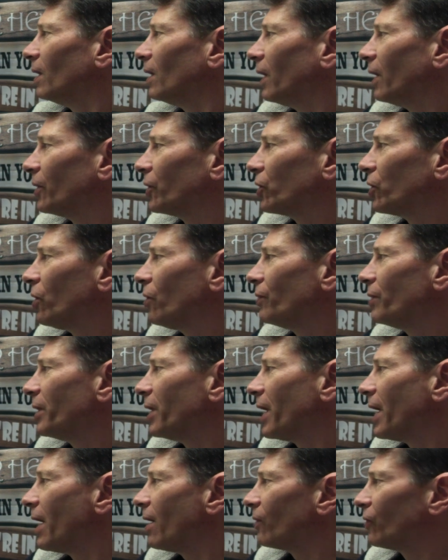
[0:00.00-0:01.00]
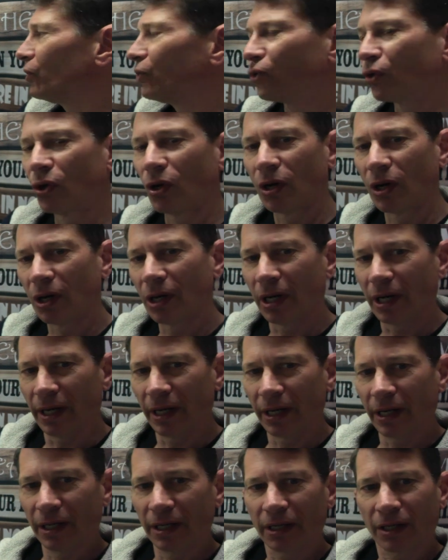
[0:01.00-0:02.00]
I showed you how to draw
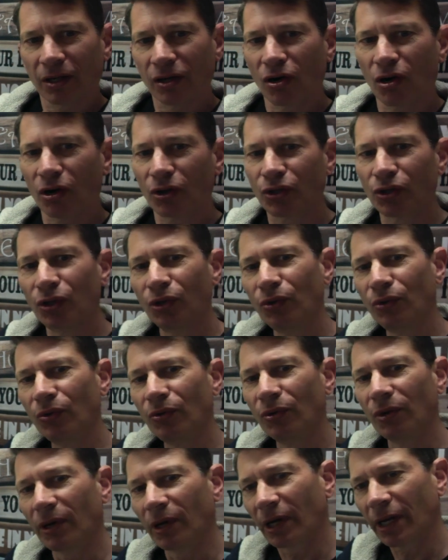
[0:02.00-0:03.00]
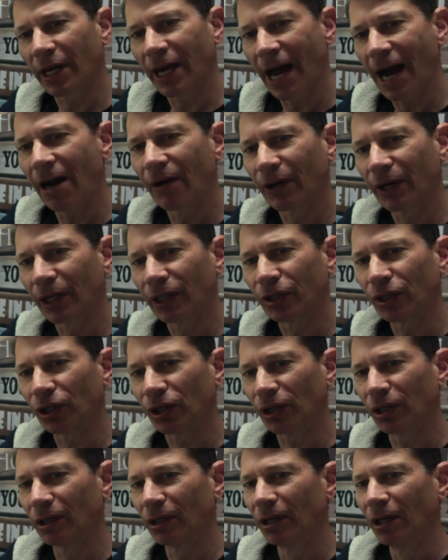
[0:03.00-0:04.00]
a cartoon or a
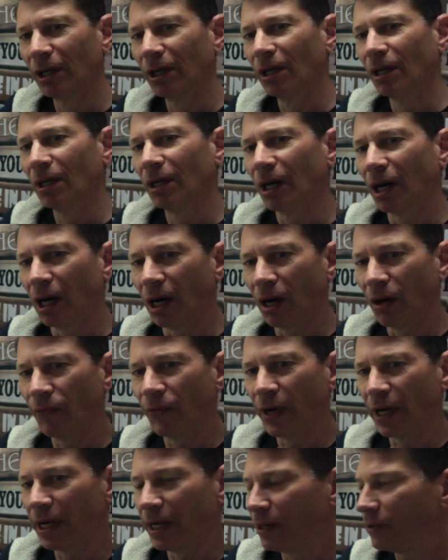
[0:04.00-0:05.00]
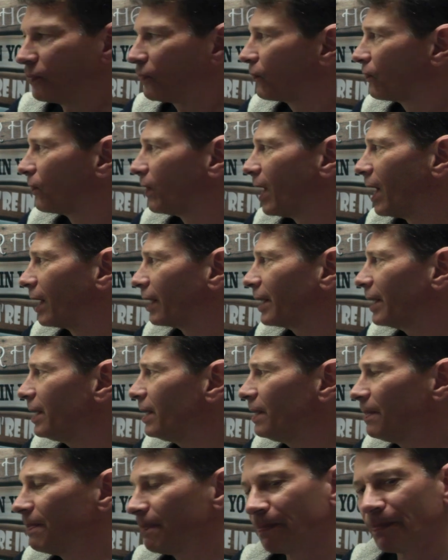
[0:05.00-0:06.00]
caricature of a
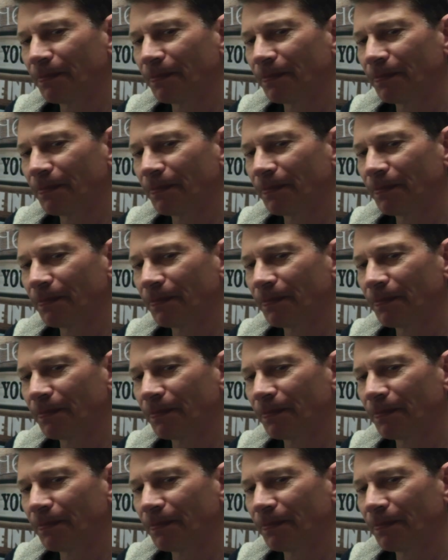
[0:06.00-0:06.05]
froggy.